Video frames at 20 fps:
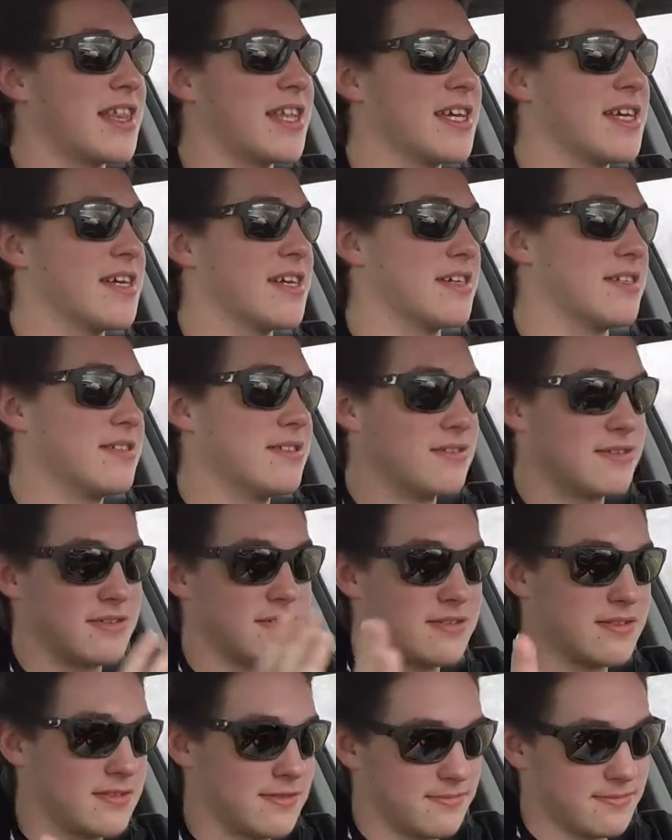the
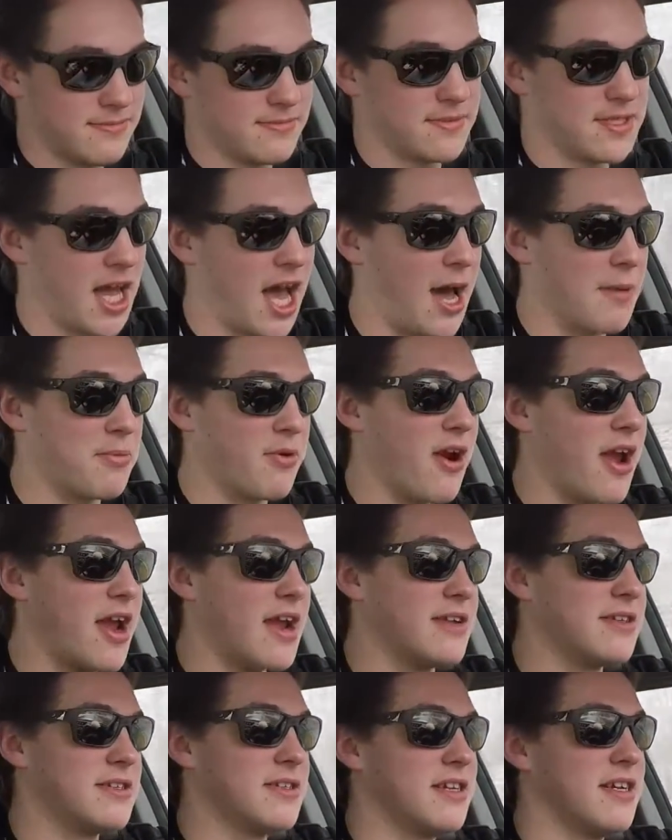top
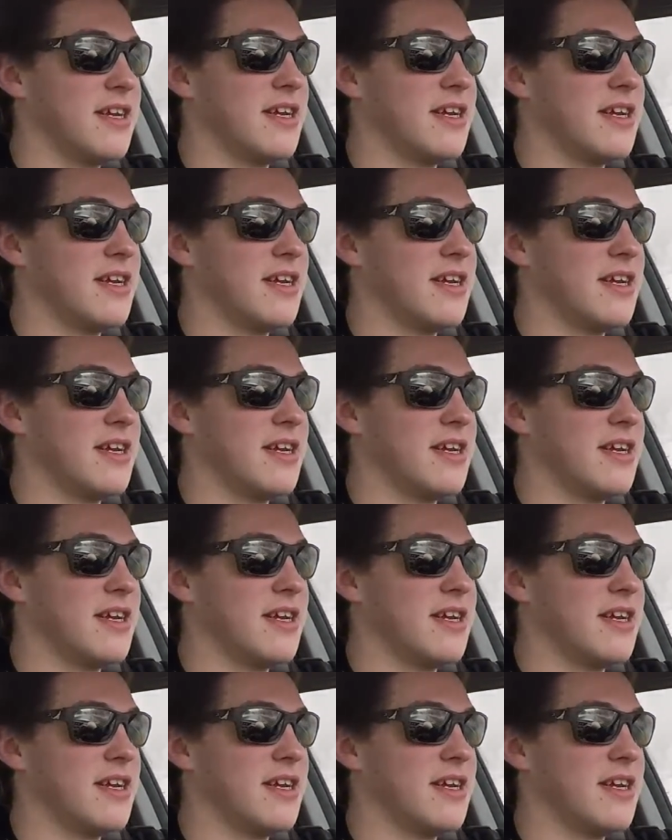range.